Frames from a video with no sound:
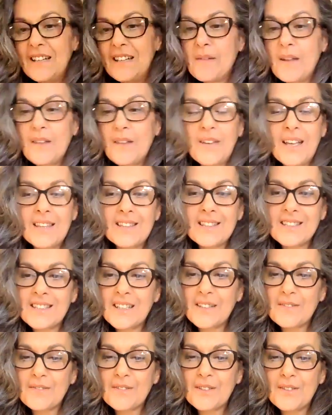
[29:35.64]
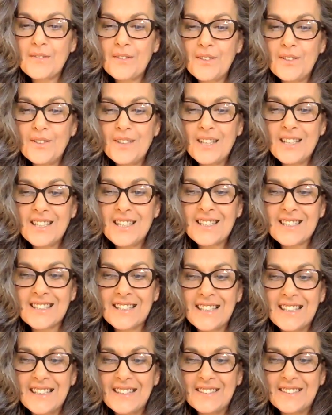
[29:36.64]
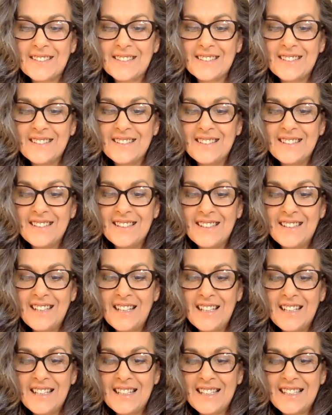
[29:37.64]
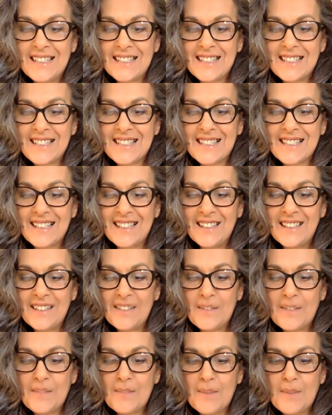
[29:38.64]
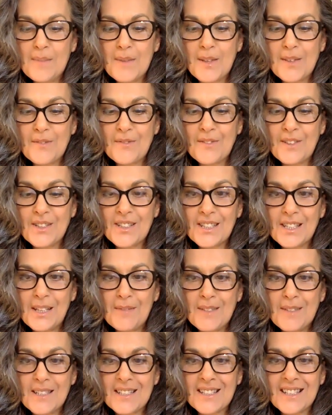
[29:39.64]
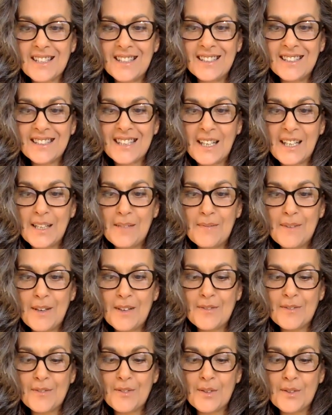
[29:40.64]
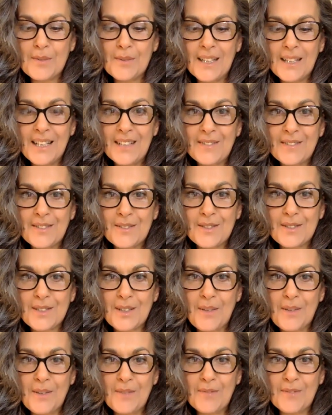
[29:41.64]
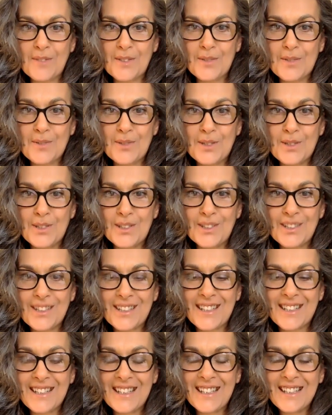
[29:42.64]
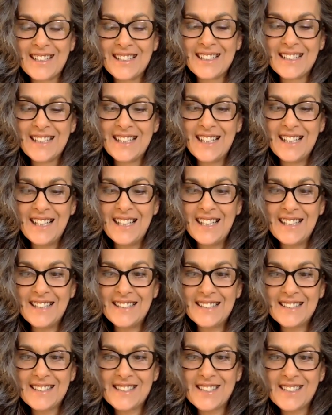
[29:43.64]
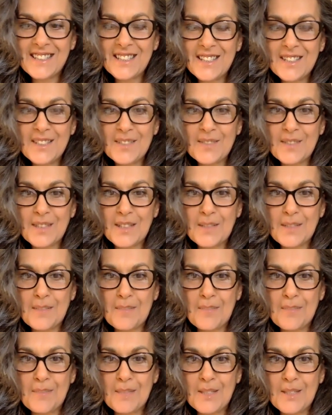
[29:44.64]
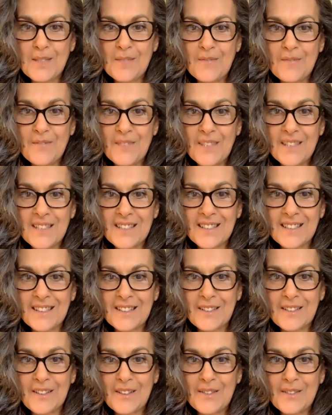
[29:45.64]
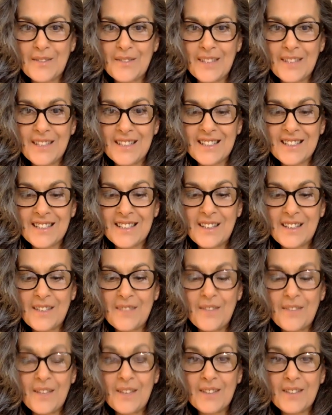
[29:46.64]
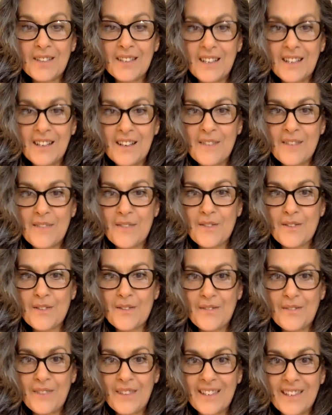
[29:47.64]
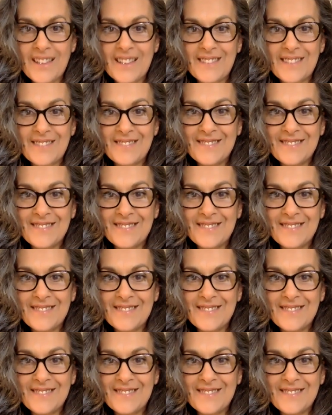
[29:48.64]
I've had this deck for a few years now, and I remember the first time this card came out for me. Afterwards, I went for a walk, and there's tons of kind of pigeon feathers and crow feathers, and I found an ivory feather.